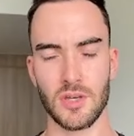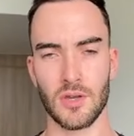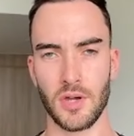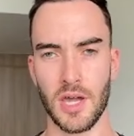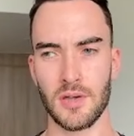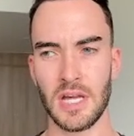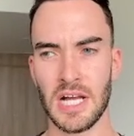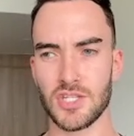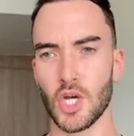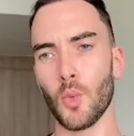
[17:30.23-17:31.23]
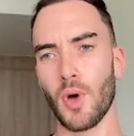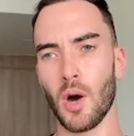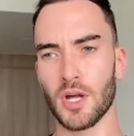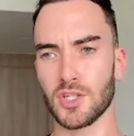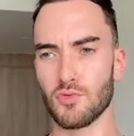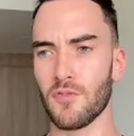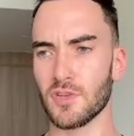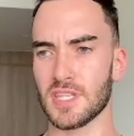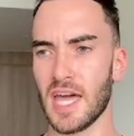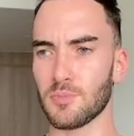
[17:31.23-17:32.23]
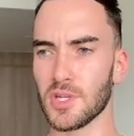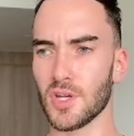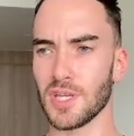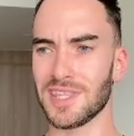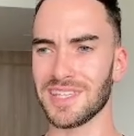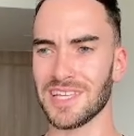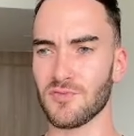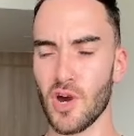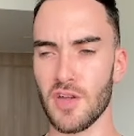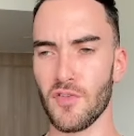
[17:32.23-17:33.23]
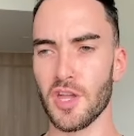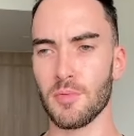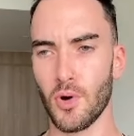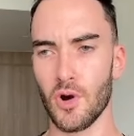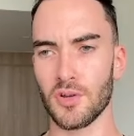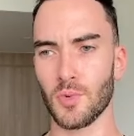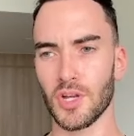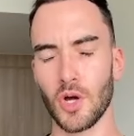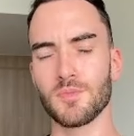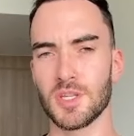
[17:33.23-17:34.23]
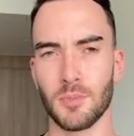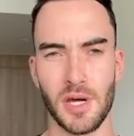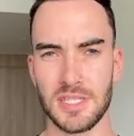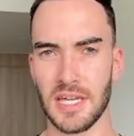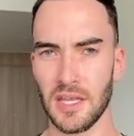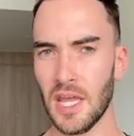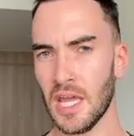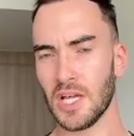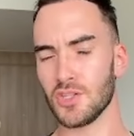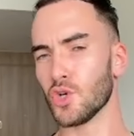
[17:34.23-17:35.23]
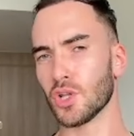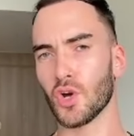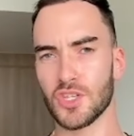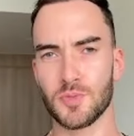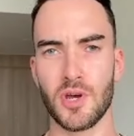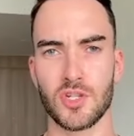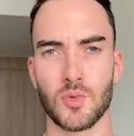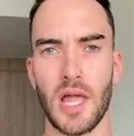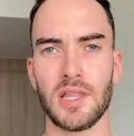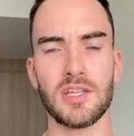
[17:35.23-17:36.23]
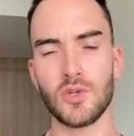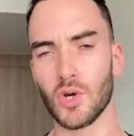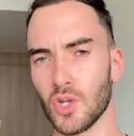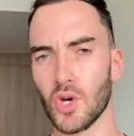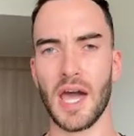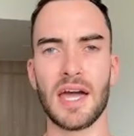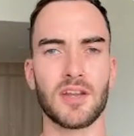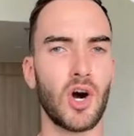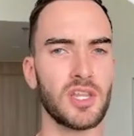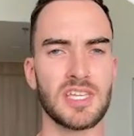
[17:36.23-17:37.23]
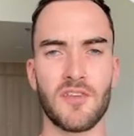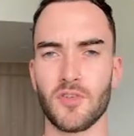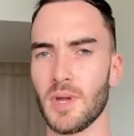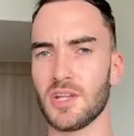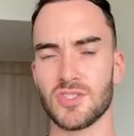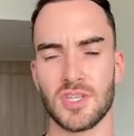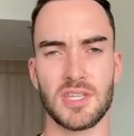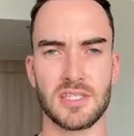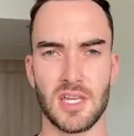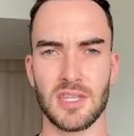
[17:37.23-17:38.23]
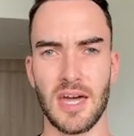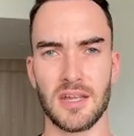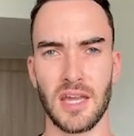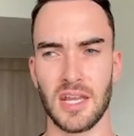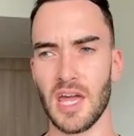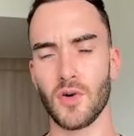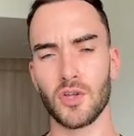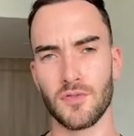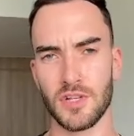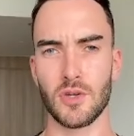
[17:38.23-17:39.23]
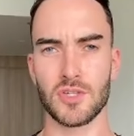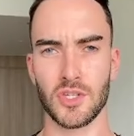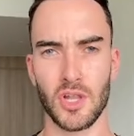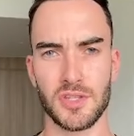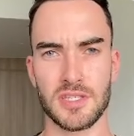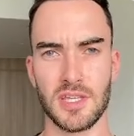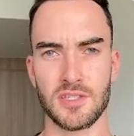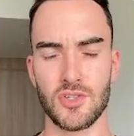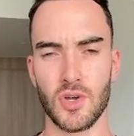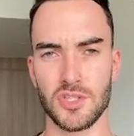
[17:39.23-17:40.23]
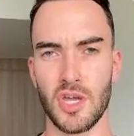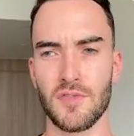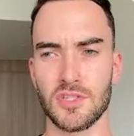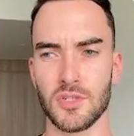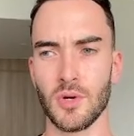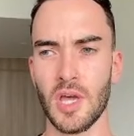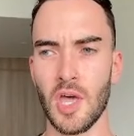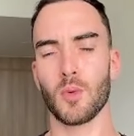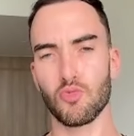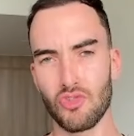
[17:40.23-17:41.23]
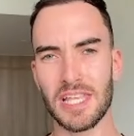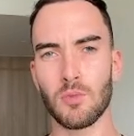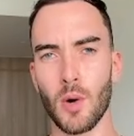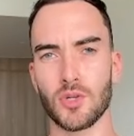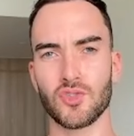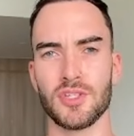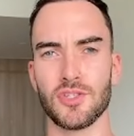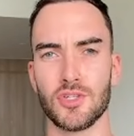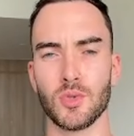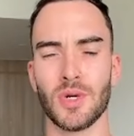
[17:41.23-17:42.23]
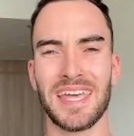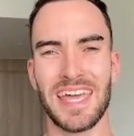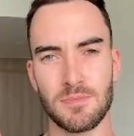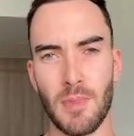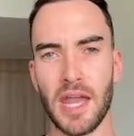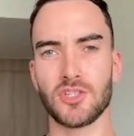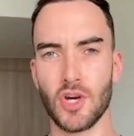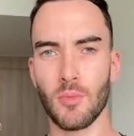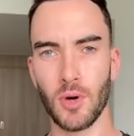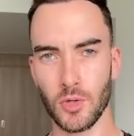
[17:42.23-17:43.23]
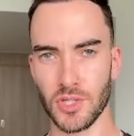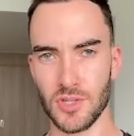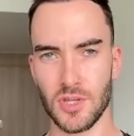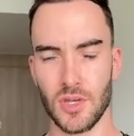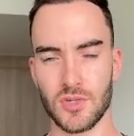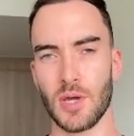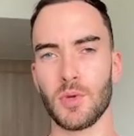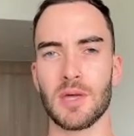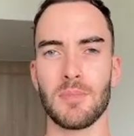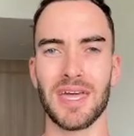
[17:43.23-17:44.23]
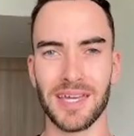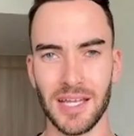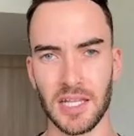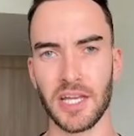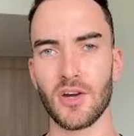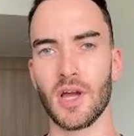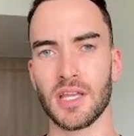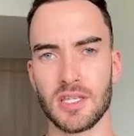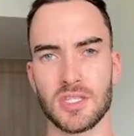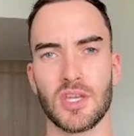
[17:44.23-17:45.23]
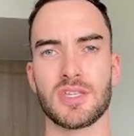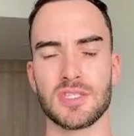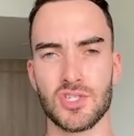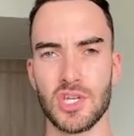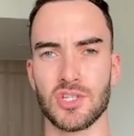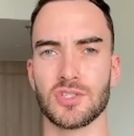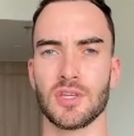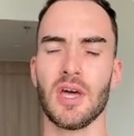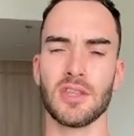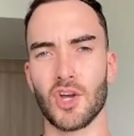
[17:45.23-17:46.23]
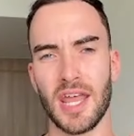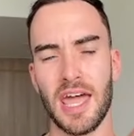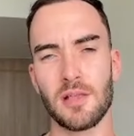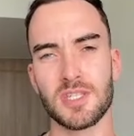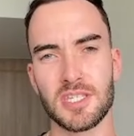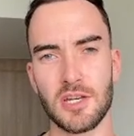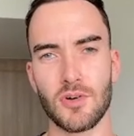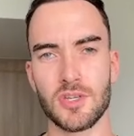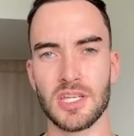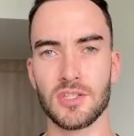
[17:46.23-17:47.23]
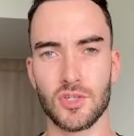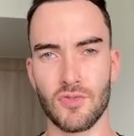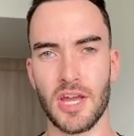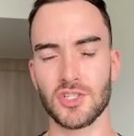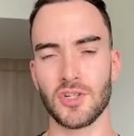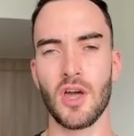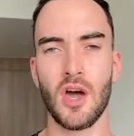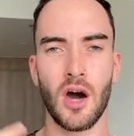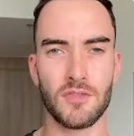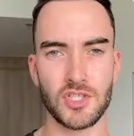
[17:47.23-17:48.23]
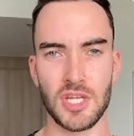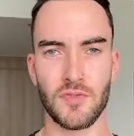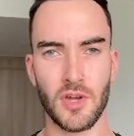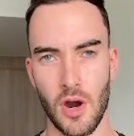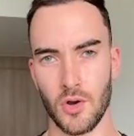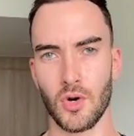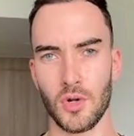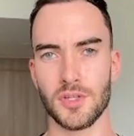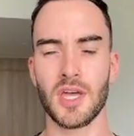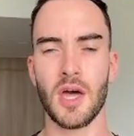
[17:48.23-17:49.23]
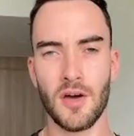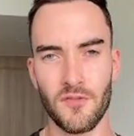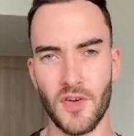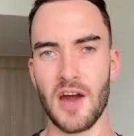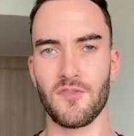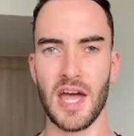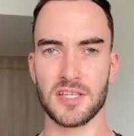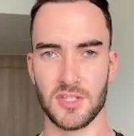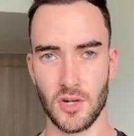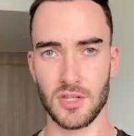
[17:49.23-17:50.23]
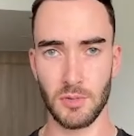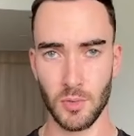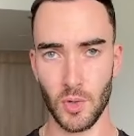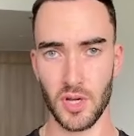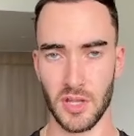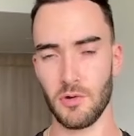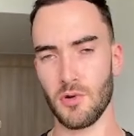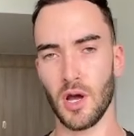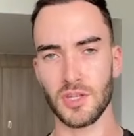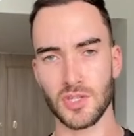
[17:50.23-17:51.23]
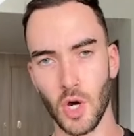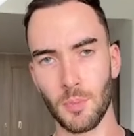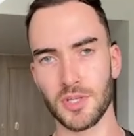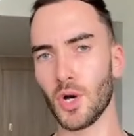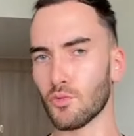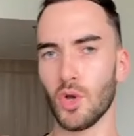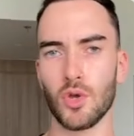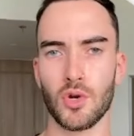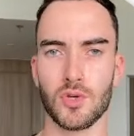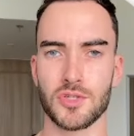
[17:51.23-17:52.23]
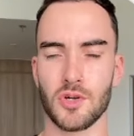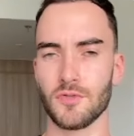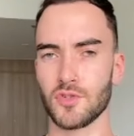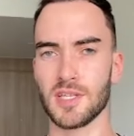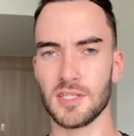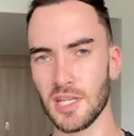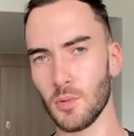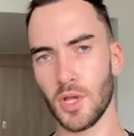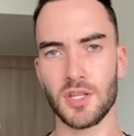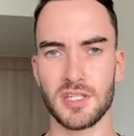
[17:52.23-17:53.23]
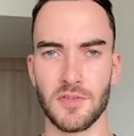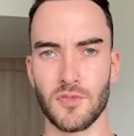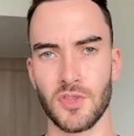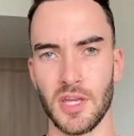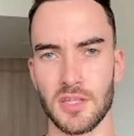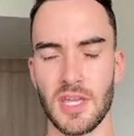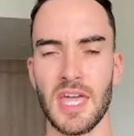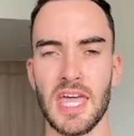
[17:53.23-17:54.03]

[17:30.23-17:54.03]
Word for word: Okay, so I wanted to reference that because I think that's very very important when it comes to mindset you can look at spirituality, you can look at all these affirmations and things like that. And I have other videos on all of these things that you can dive into. But really, what we're trying to do is manage our emotions so that we can make clear and concise decisions that are going to help steer us in the direction of achieving our goals far faster than we would if we were on this up and down roller coaster of trying to deal with all these different things.